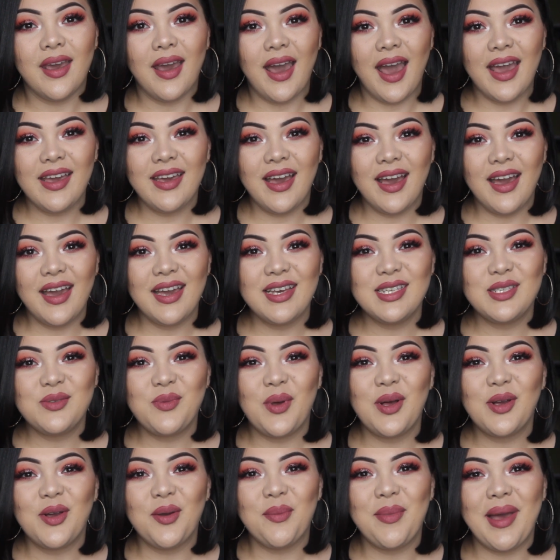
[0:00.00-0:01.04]
Hi guys,
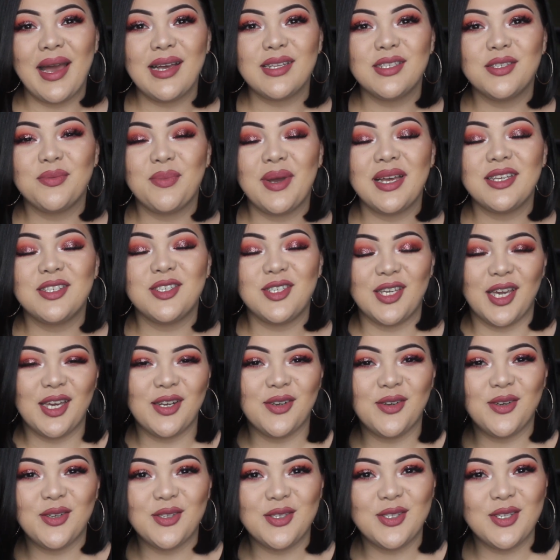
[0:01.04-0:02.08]
welcome back to my
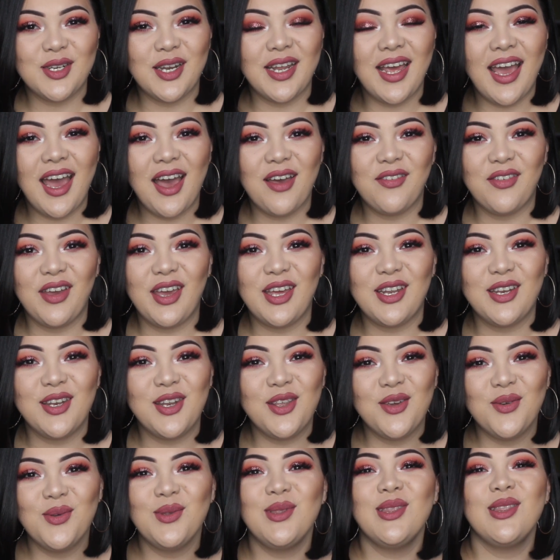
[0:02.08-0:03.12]
channel. Today I have a
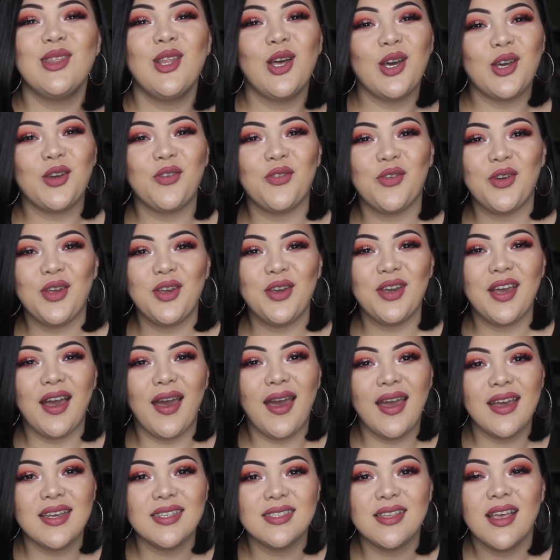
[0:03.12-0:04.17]
new look for you
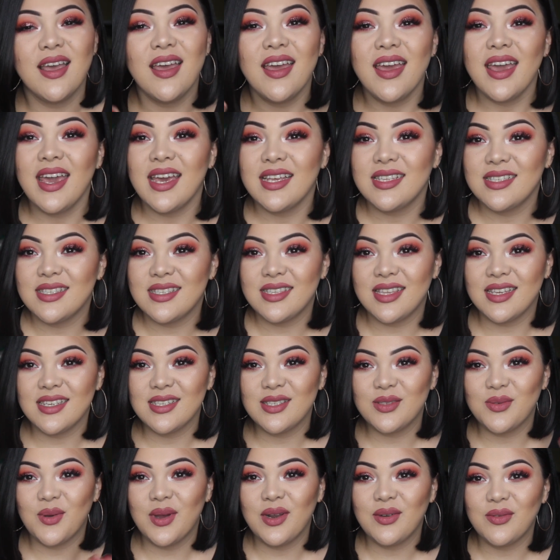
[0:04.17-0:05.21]
guys. It's
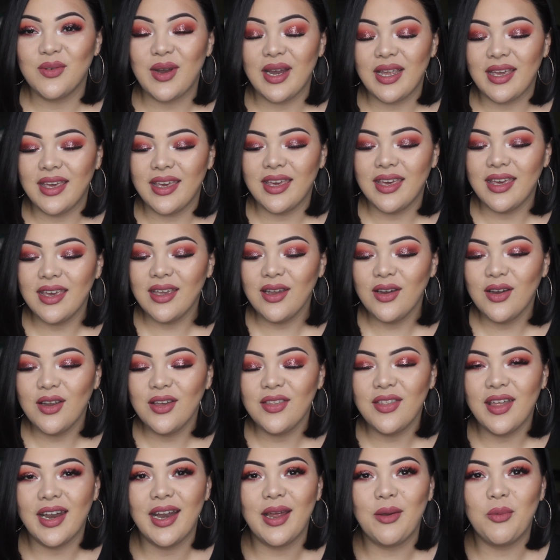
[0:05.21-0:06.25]
this one right
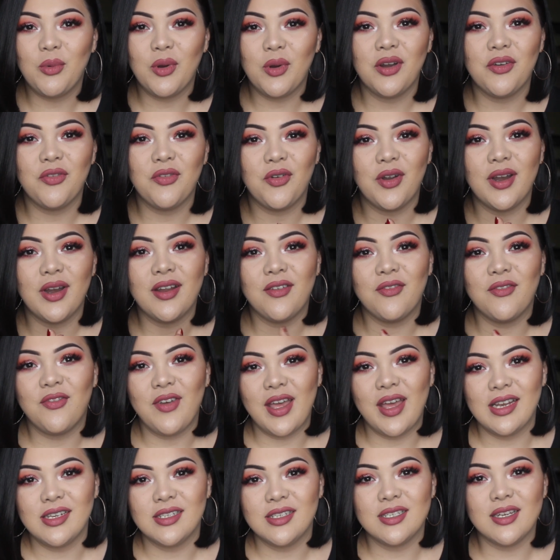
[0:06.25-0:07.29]
here that I wore for an
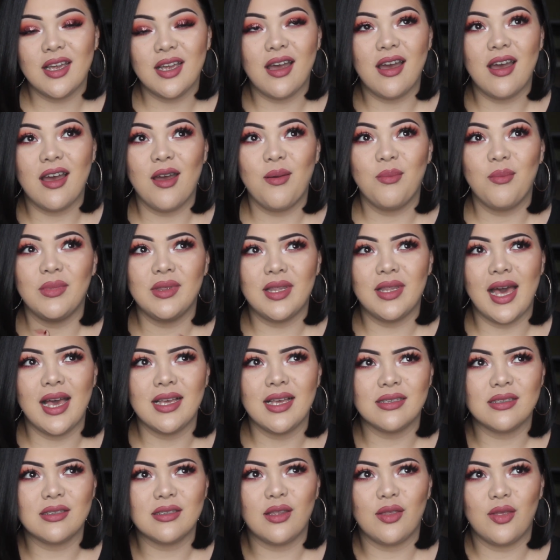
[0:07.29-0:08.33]
event
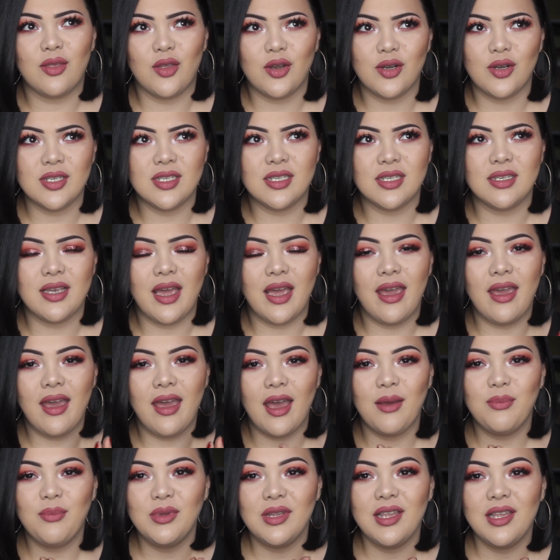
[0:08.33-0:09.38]
last Thursday,
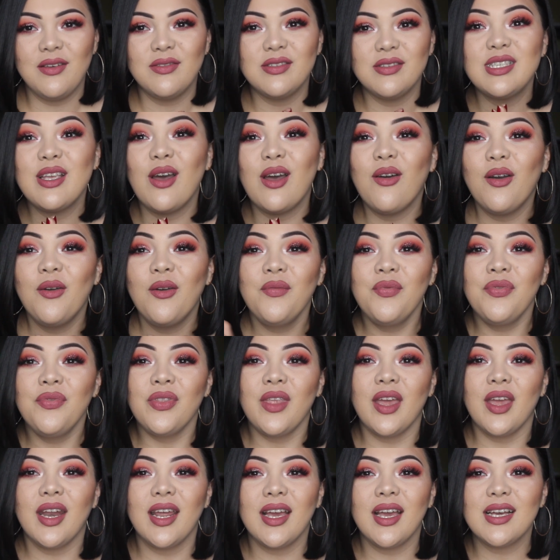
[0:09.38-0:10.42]
I believe so.
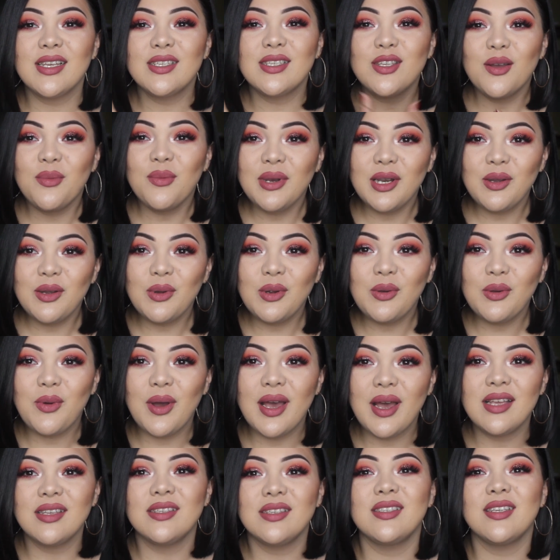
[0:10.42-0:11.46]
And I got so many
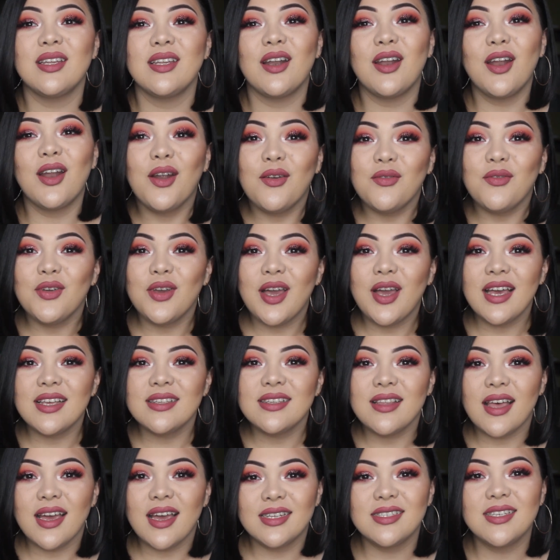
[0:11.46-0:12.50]
requests and a lot of you
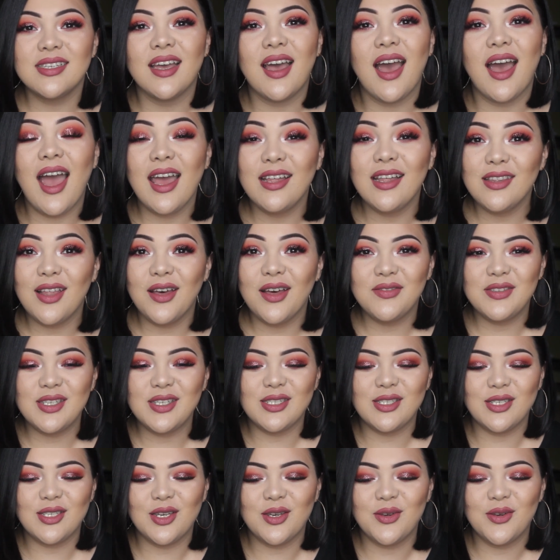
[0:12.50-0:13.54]
guys liked it. I loved
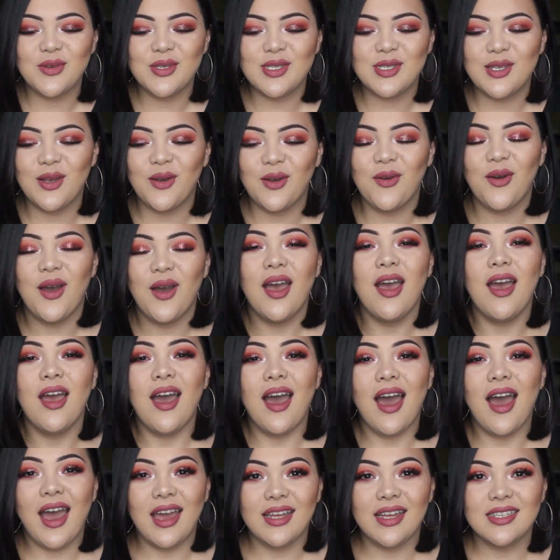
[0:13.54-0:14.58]
it too, so
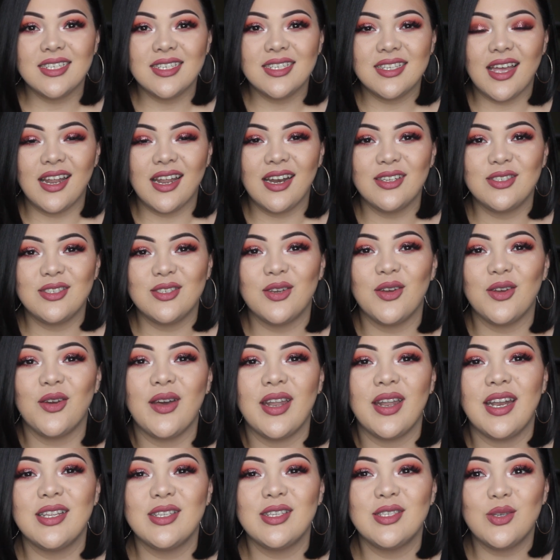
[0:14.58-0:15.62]
I decided to go
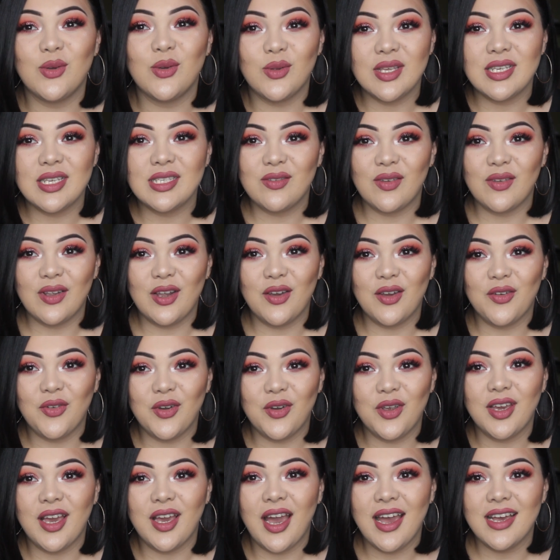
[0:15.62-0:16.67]
ahead and do this video
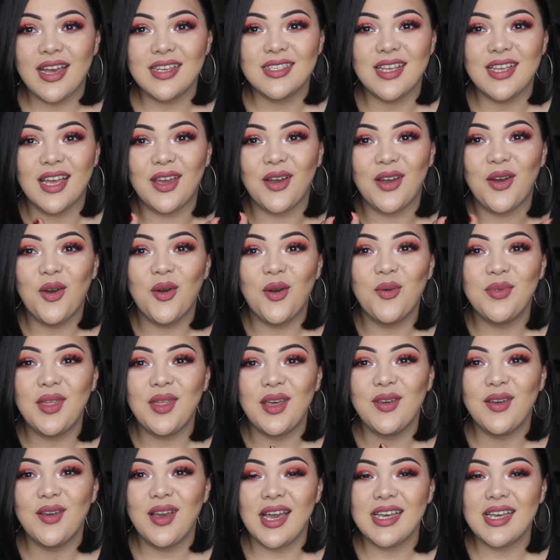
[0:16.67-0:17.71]
for you guys. I hope
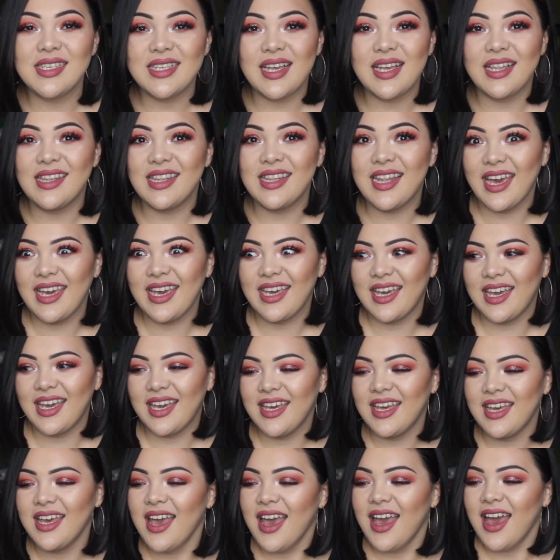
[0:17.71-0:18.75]
that you guys like
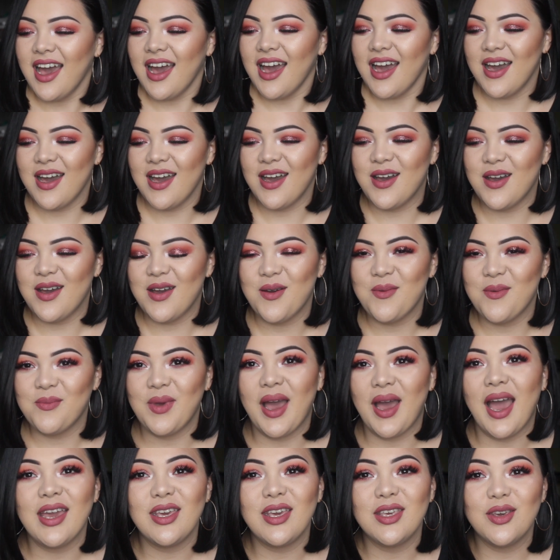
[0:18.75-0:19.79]
it.
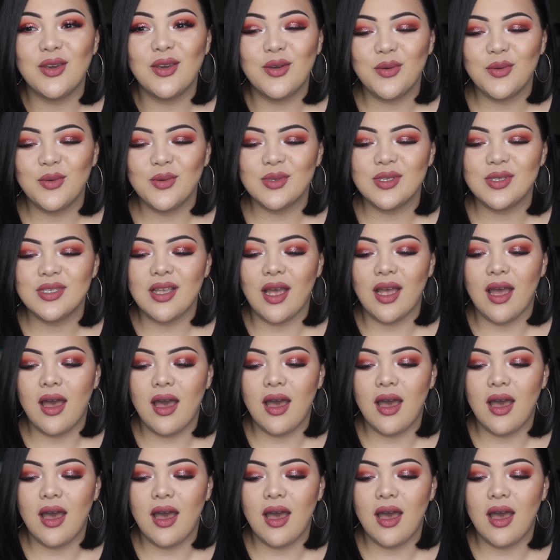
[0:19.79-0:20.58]
I used